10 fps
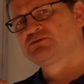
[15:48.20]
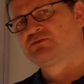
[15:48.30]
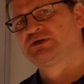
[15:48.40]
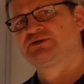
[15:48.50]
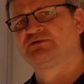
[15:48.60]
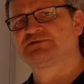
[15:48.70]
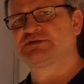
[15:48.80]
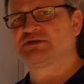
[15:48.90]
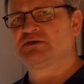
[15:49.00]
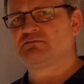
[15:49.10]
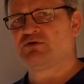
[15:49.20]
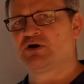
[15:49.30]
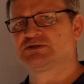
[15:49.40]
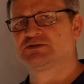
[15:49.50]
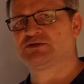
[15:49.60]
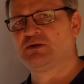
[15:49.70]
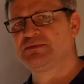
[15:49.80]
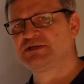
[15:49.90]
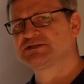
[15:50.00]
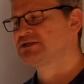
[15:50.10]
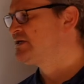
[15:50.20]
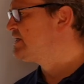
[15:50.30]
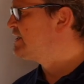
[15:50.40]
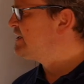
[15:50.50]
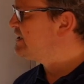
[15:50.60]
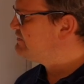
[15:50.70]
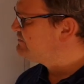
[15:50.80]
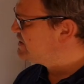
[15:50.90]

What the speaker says: one of the important topics. If we